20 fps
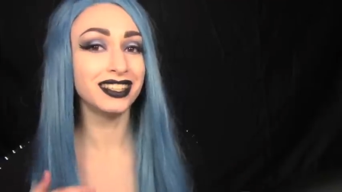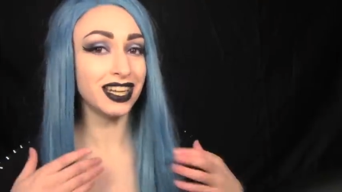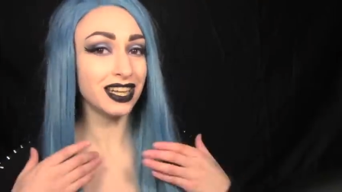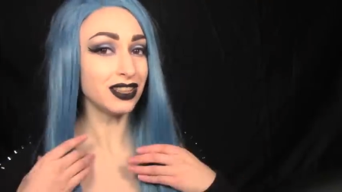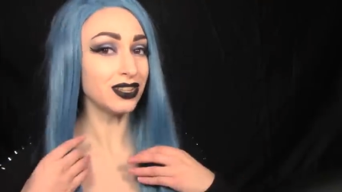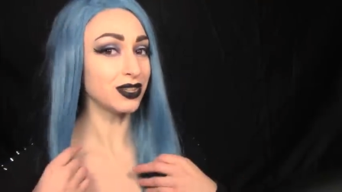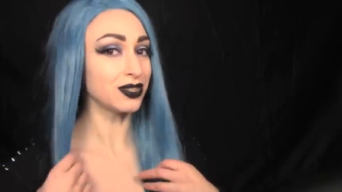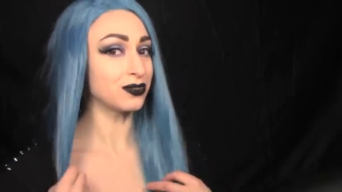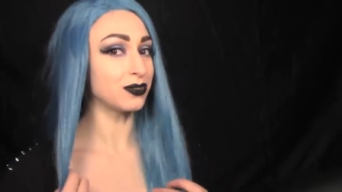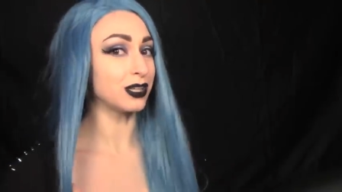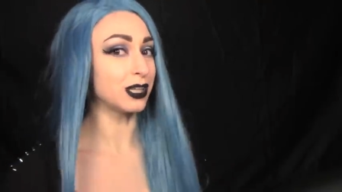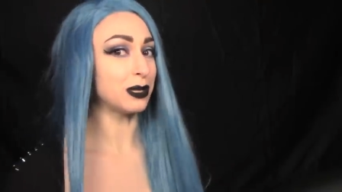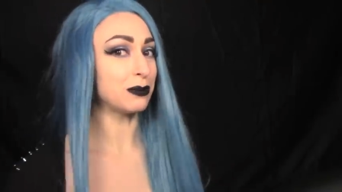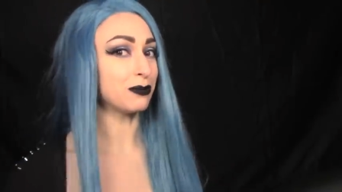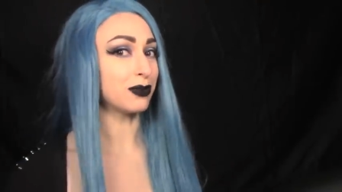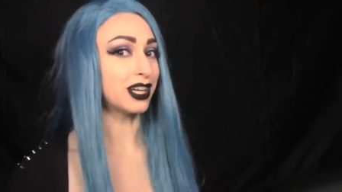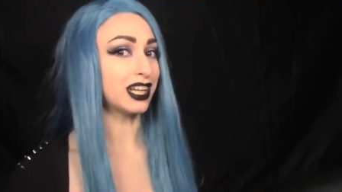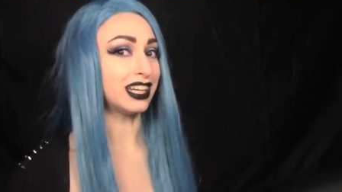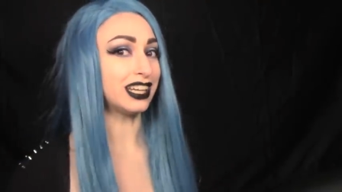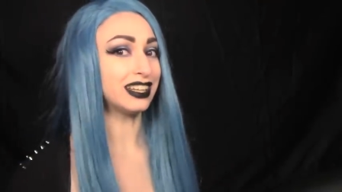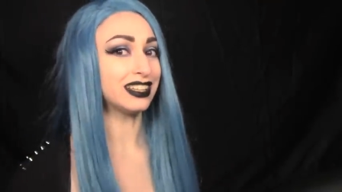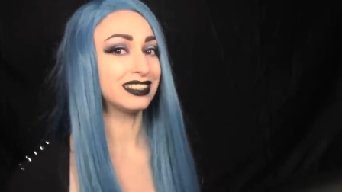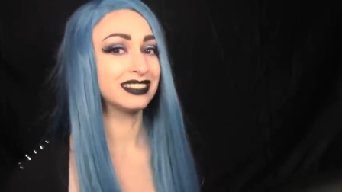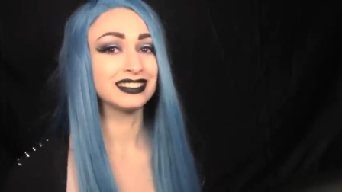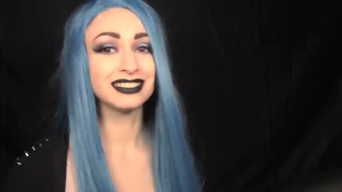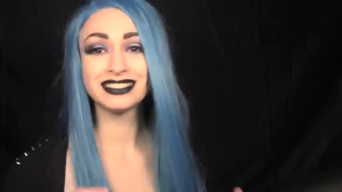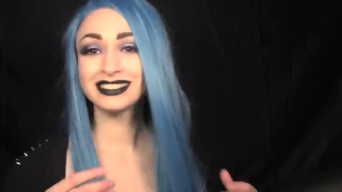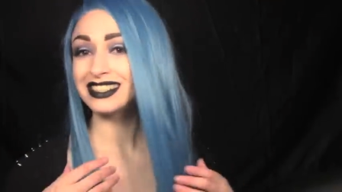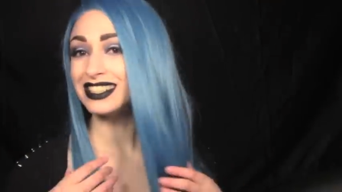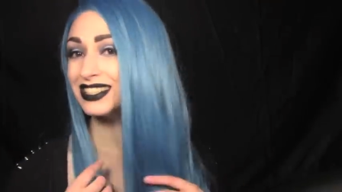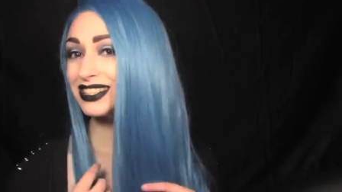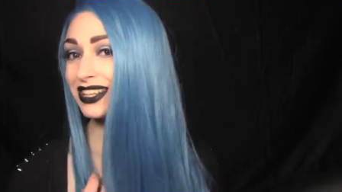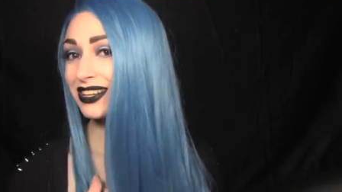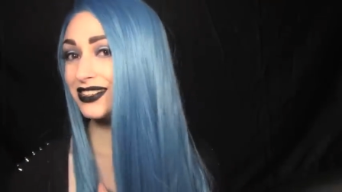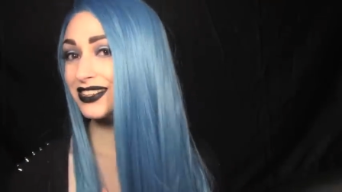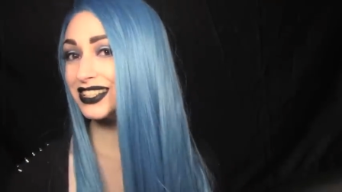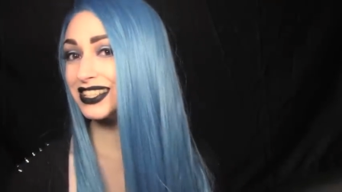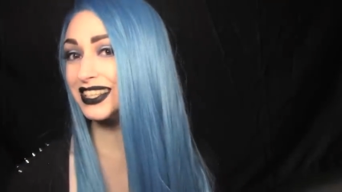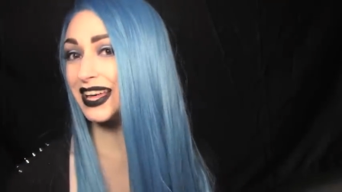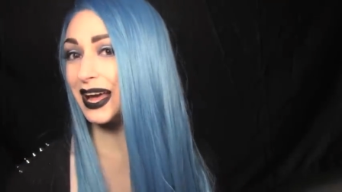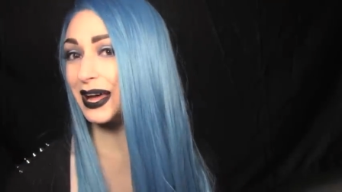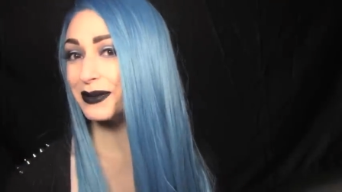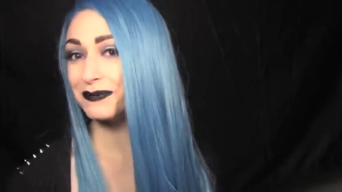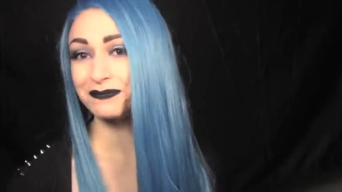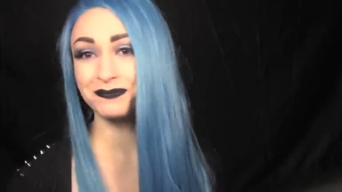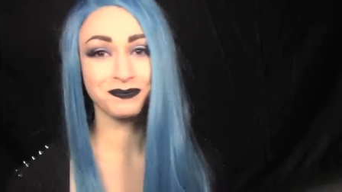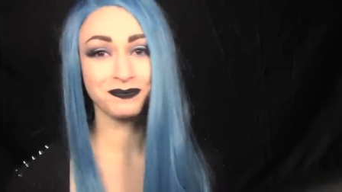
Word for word: it looks really pretty. So there's that.